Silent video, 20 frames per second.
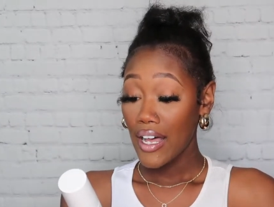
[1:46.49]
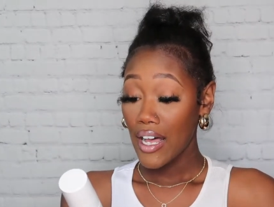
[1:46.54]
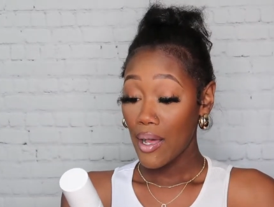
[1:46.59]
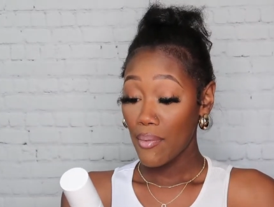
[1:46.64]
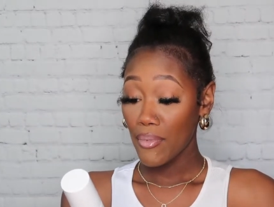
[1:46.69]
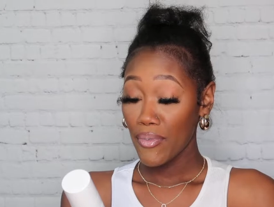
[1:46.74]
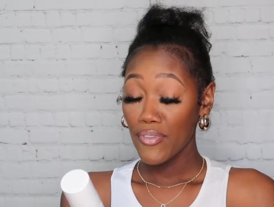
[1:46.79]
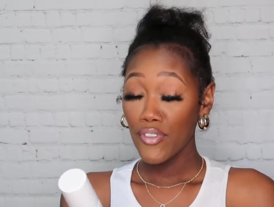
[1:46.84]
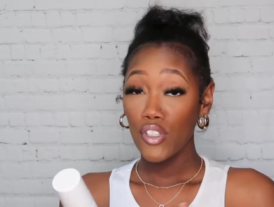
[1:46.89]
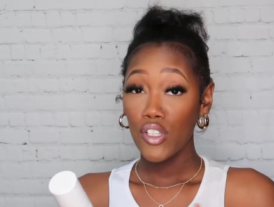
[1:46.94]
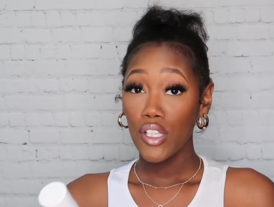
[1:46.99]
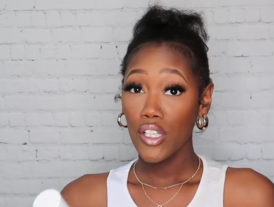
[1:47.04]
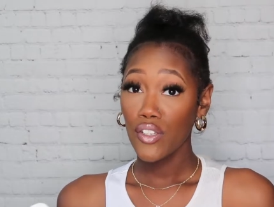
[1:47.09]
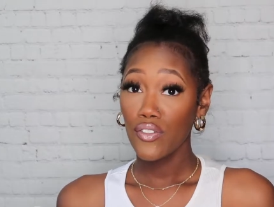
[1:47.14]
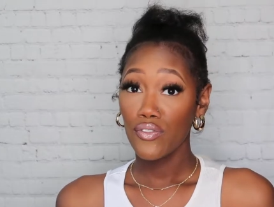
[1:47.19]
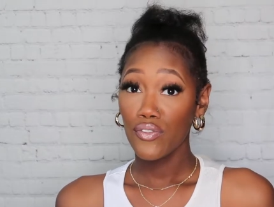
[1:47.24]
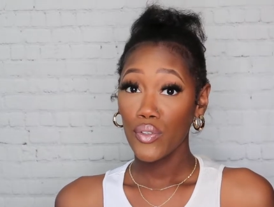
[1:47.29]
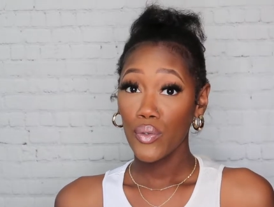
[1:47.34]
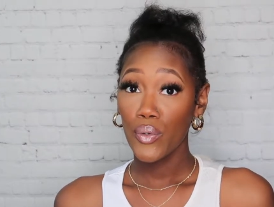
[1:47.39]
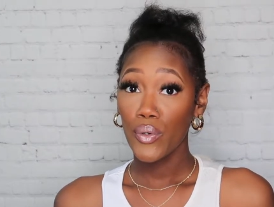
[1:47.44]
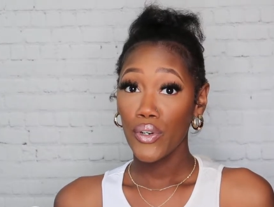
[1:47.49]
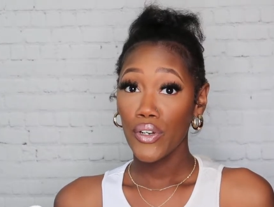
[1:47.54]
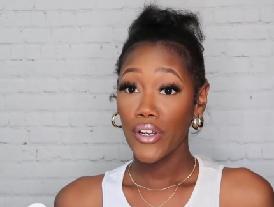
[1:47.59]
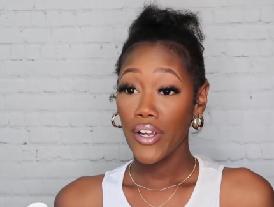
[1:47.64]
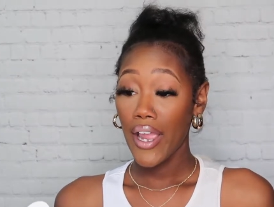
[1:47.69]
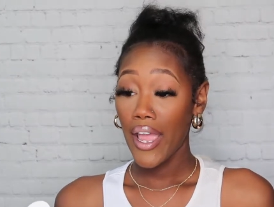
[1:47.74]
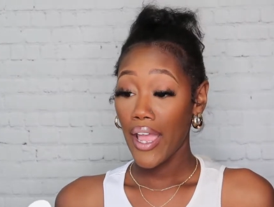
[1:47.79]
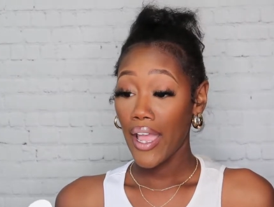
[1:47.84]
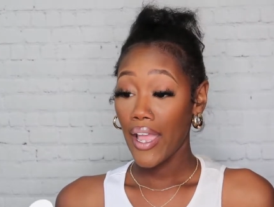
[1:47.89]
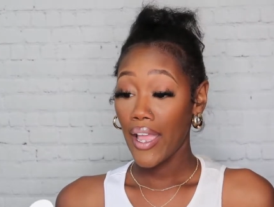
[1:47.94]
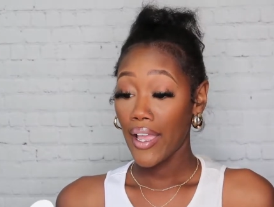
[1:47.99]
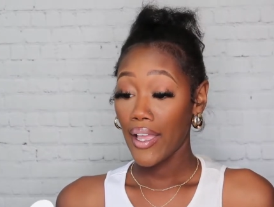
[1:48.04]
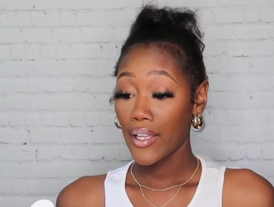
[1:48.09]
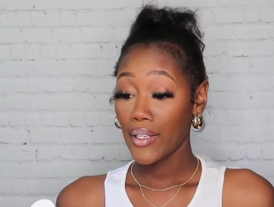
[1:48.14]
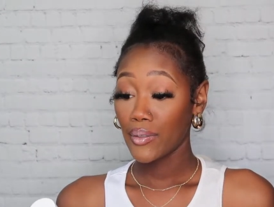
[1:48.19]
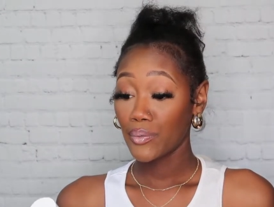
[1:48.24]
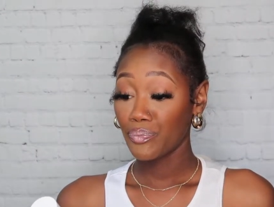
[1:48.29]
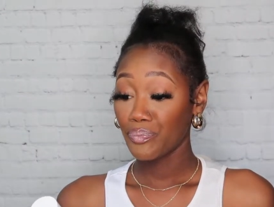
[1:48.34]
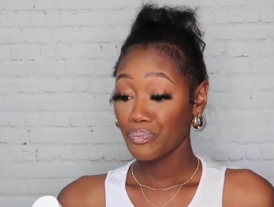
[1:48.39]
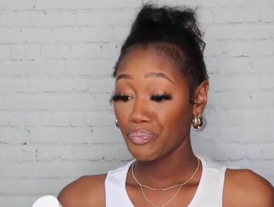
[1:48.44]
If you're looking for
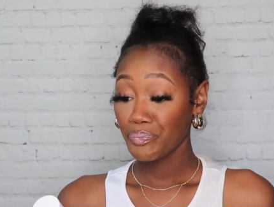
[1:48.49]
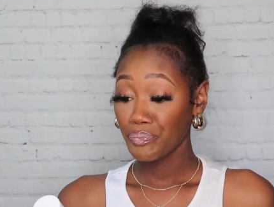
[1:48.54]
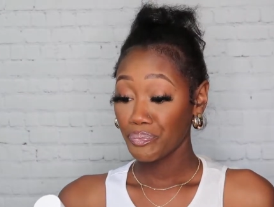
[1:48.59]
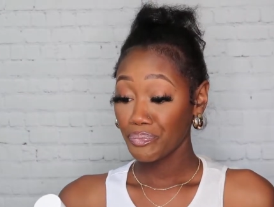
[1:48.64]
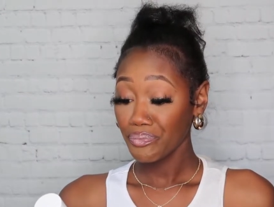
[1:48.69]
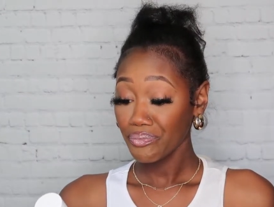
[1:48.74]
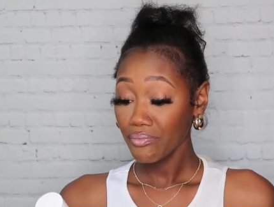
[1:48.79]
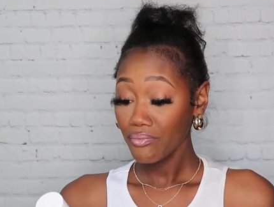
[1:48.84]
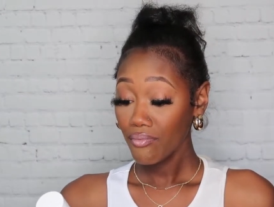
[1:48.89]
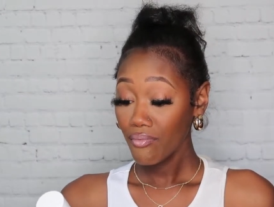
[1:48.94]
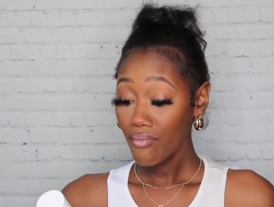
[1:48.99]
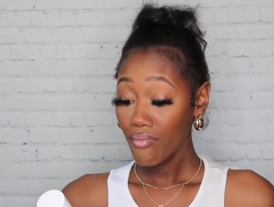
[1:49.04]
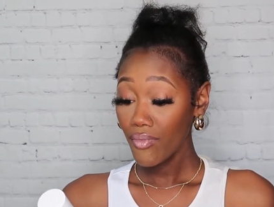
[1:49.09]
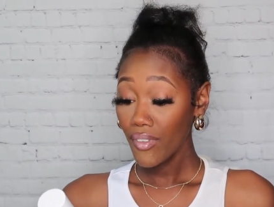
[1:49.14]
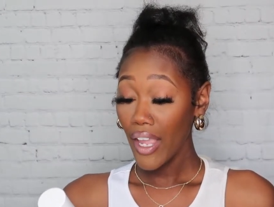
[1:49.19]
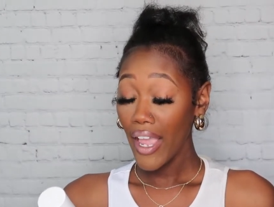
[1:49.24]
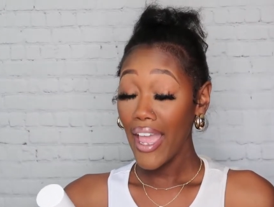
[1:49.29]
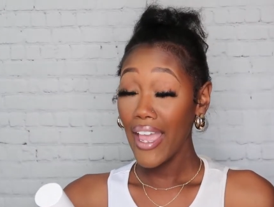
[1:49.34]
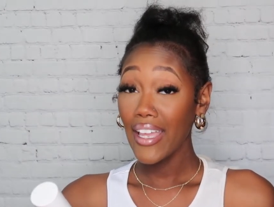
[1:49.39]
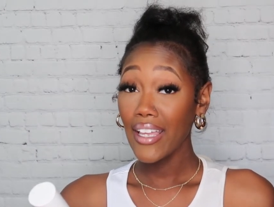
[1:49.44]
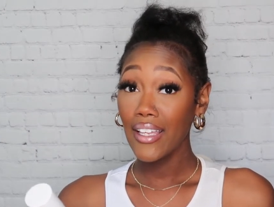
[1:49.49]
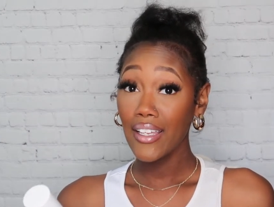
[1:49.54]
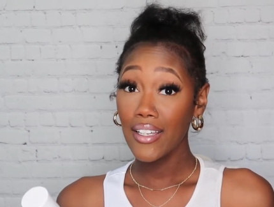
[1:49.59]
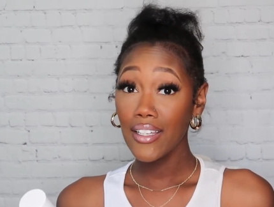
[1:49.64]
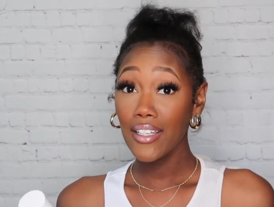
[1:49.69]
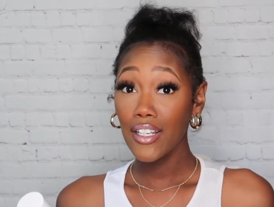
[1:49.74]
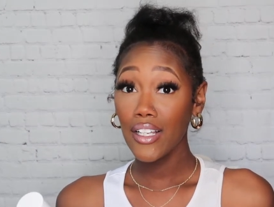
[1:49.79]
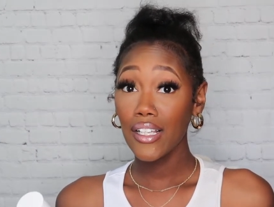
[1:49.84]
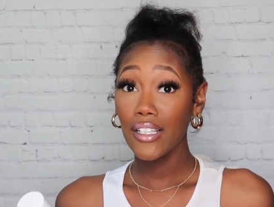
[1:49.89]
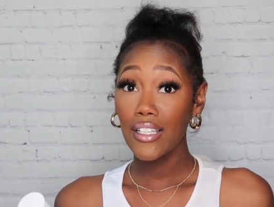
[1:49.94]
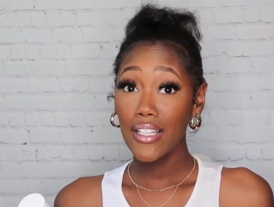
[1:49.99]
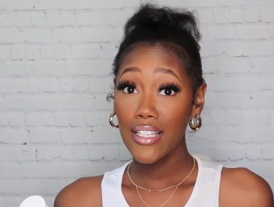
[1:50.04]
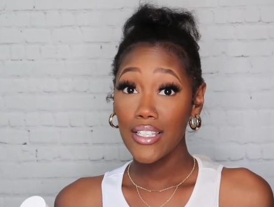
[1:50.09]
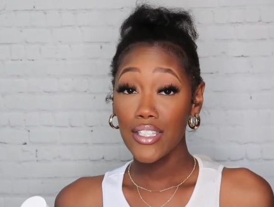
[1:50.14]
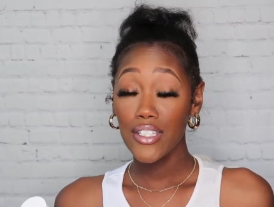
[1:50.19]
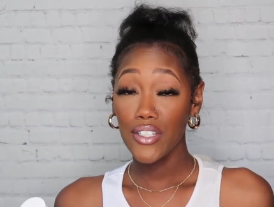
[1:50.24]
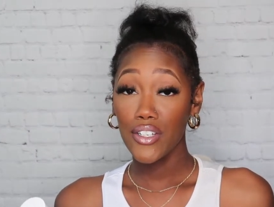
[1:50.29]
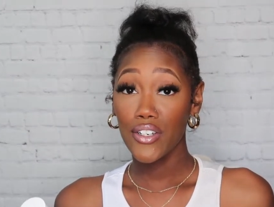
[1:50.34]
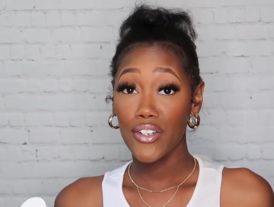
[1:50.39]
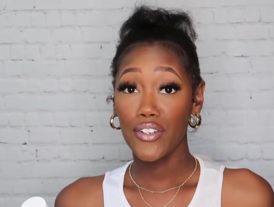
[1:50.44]
a good
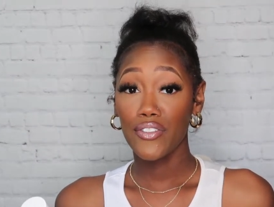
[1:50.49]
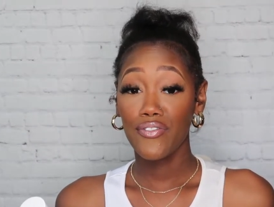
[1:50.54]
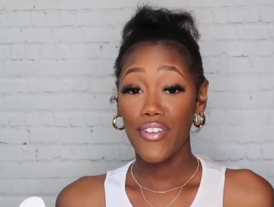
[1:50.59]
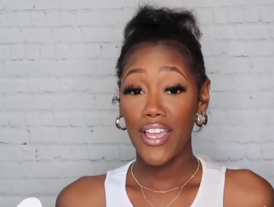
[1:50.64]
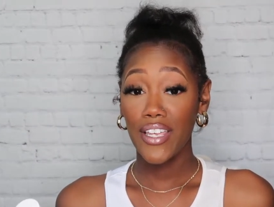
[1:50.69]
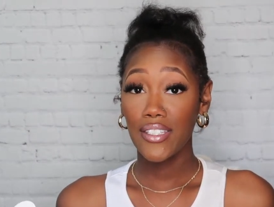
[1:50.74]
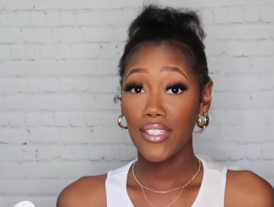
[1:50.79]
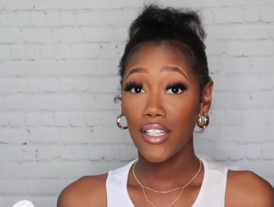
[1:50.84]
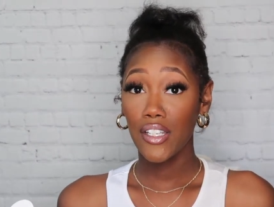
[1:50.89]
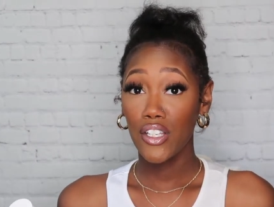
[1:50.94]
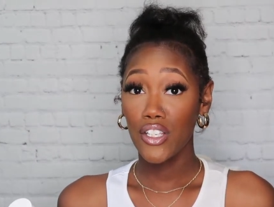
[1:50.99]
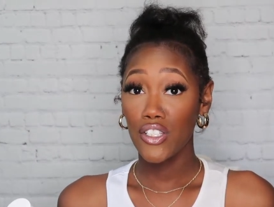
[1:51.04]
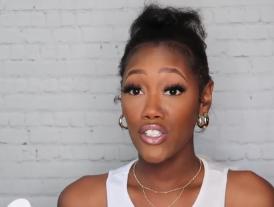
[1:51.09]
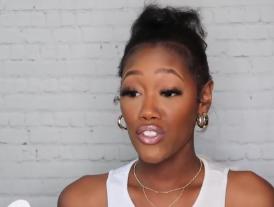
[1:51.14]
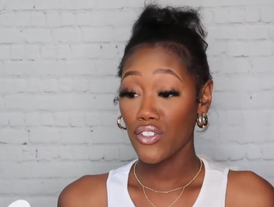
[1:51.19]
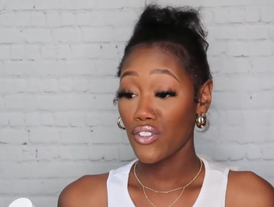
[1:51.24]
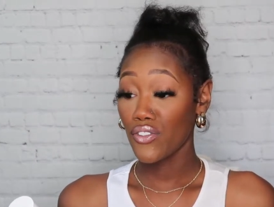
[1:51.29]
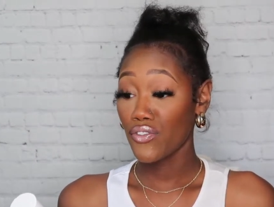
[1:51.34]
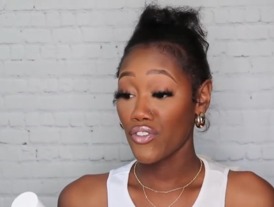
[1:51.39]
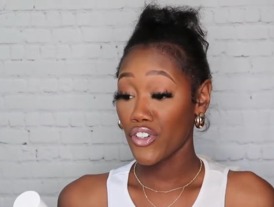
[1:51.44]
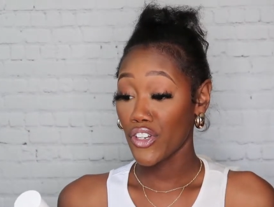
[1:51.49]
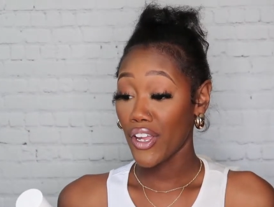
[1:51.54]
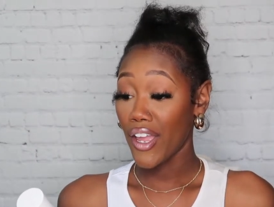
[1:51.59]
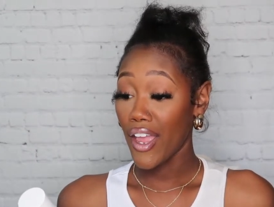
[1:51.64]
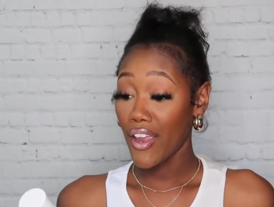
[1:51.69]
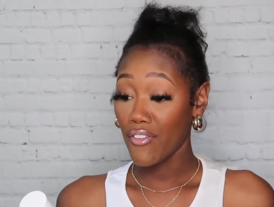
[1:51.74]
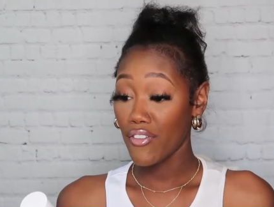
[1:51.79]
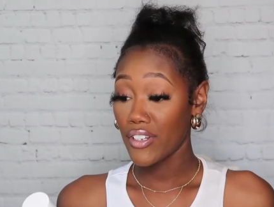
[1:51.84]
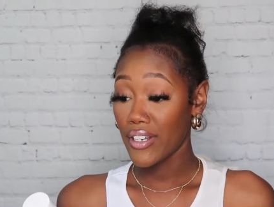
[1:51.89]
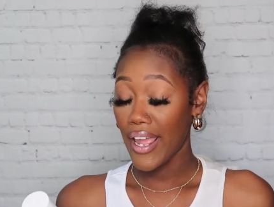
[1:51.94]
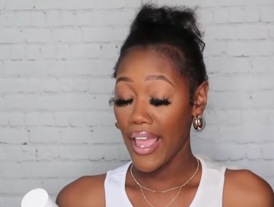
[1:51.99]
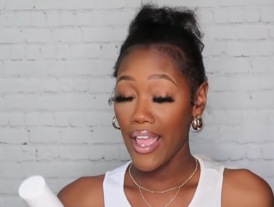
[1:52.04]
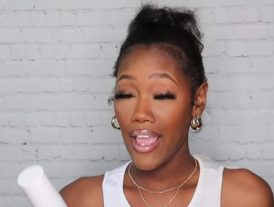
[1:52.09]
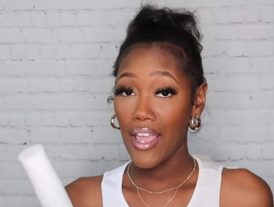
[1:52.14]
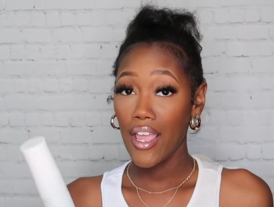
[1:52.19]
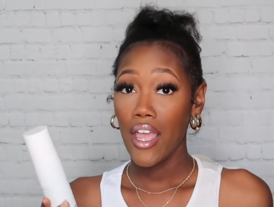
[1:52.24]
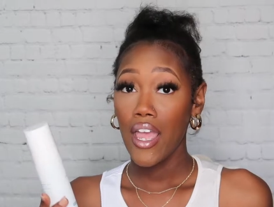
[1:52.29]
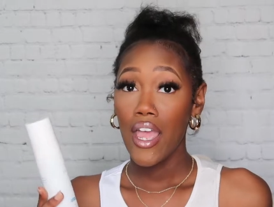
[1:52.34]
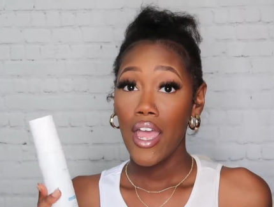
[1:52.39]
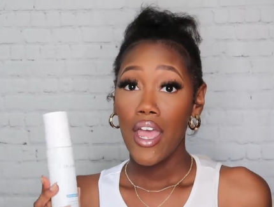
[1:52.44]
cleanser, face cleanser for your
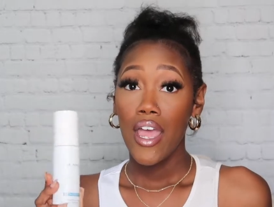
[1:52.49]
everyday